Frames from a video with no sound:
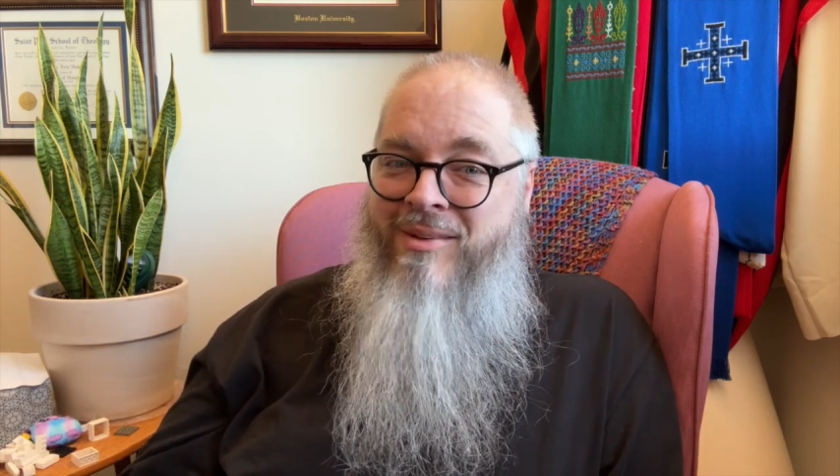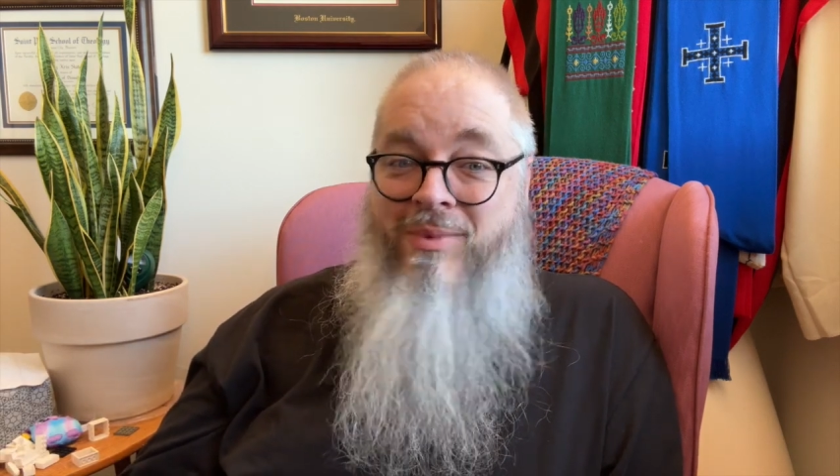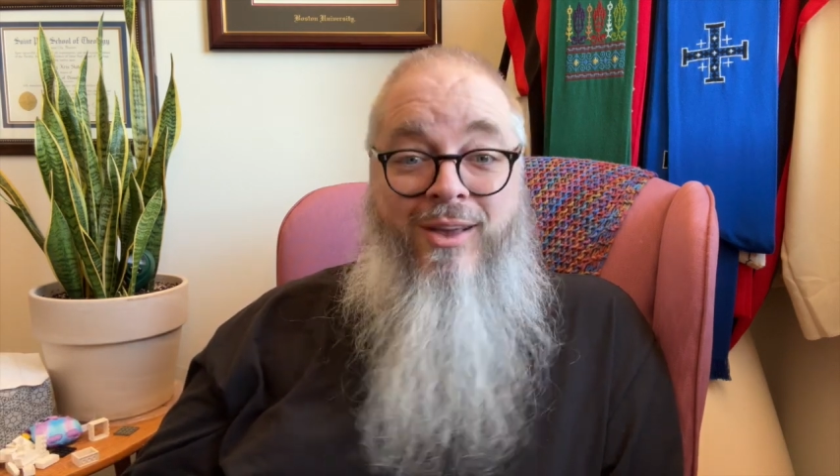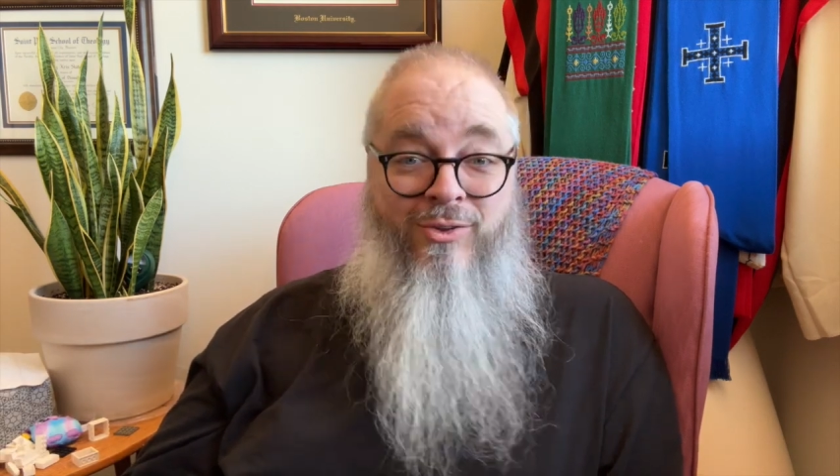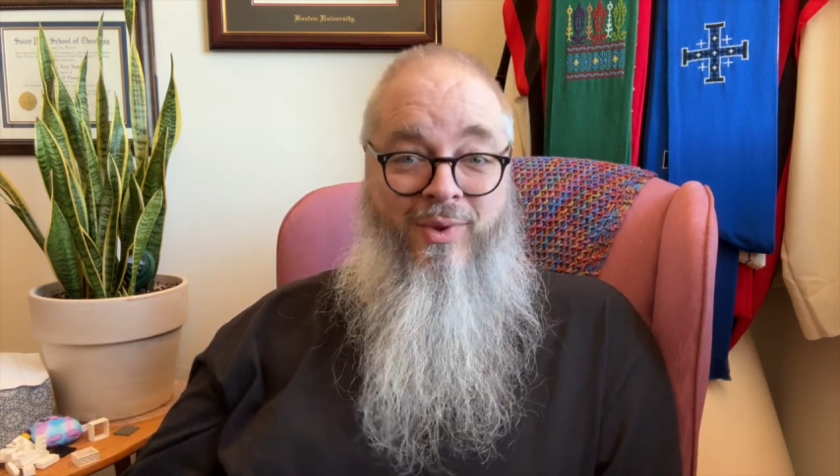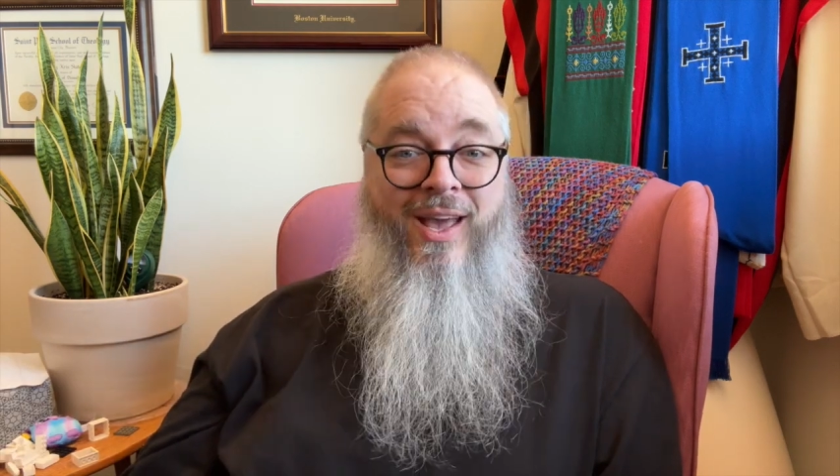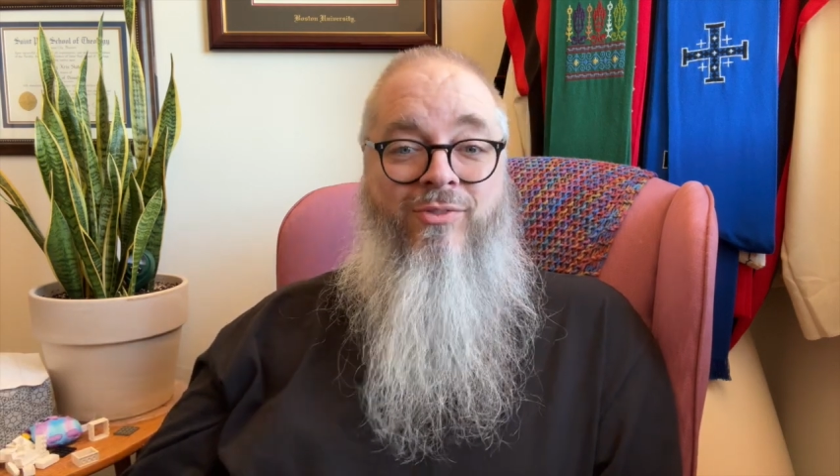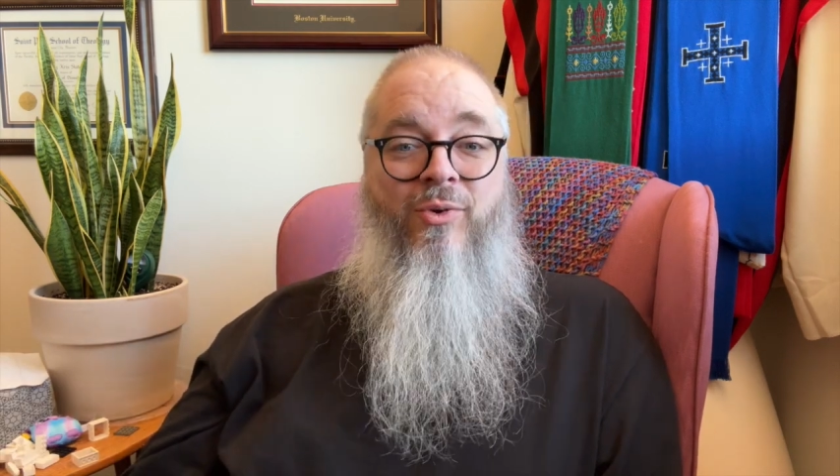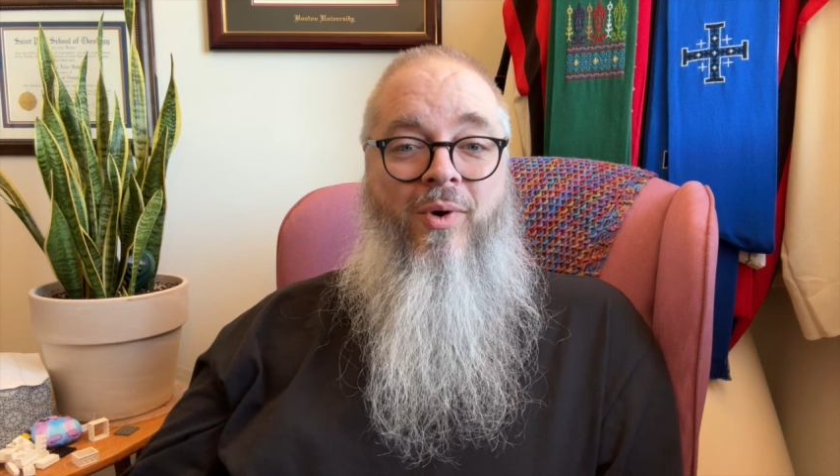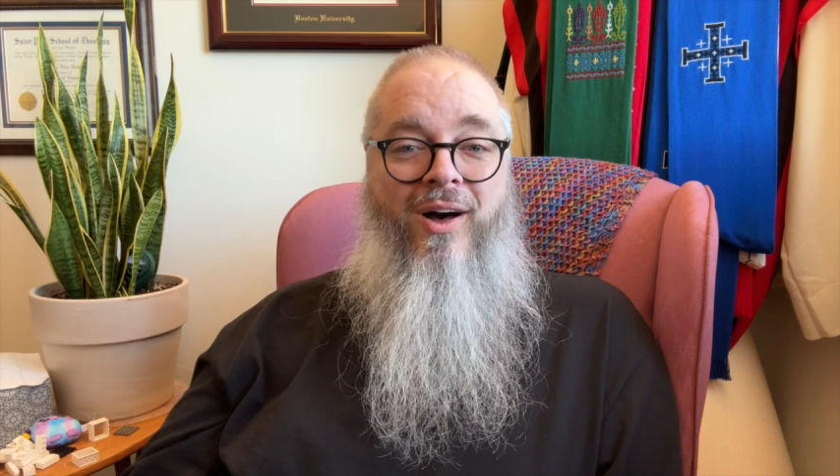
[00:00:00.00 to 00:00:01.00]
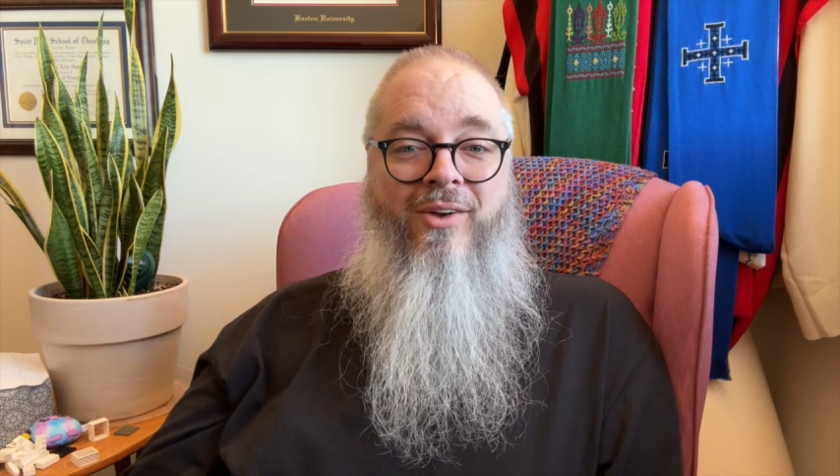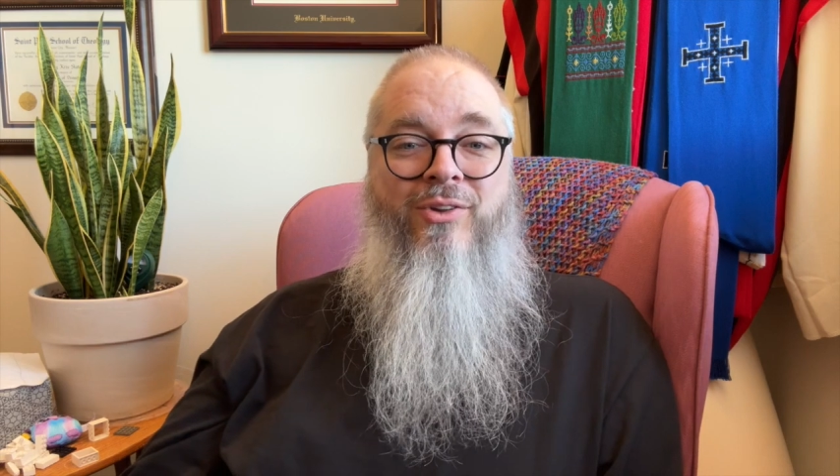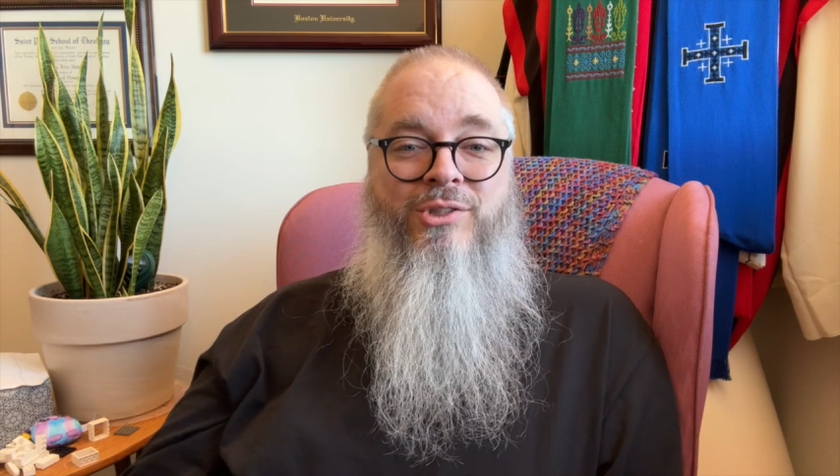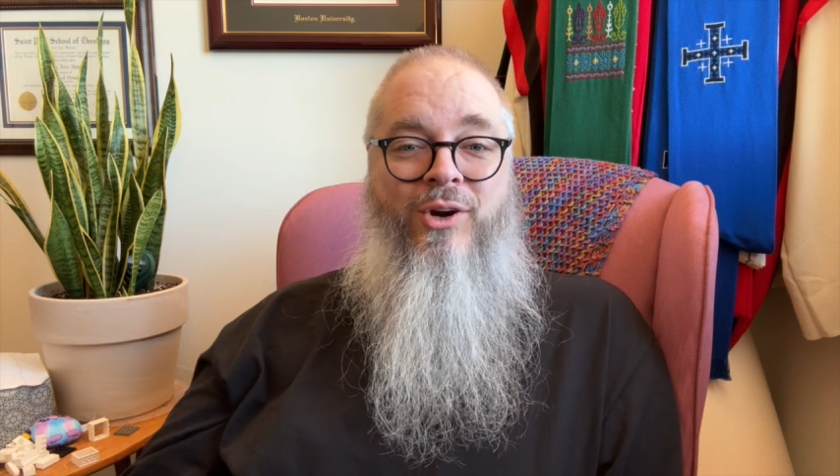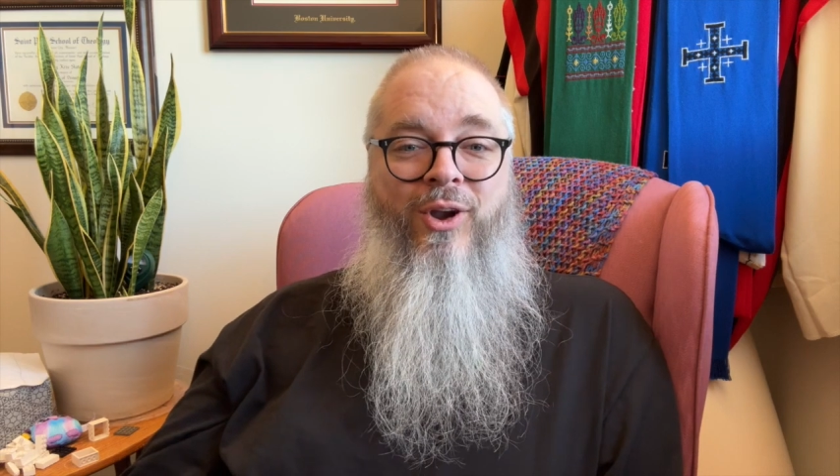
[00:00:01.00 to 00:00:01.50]
because we have to walk
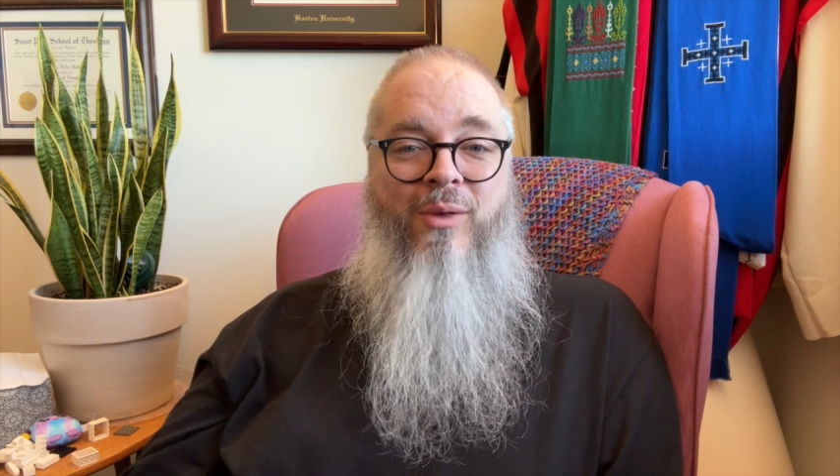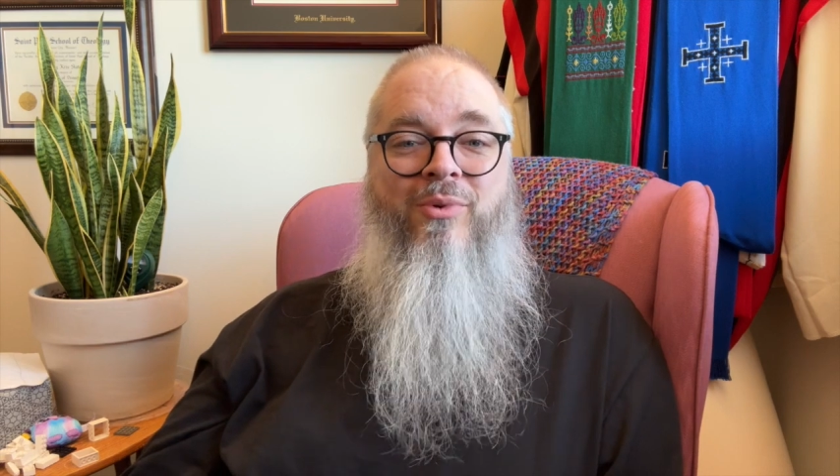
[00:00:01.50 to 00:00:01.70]
the journey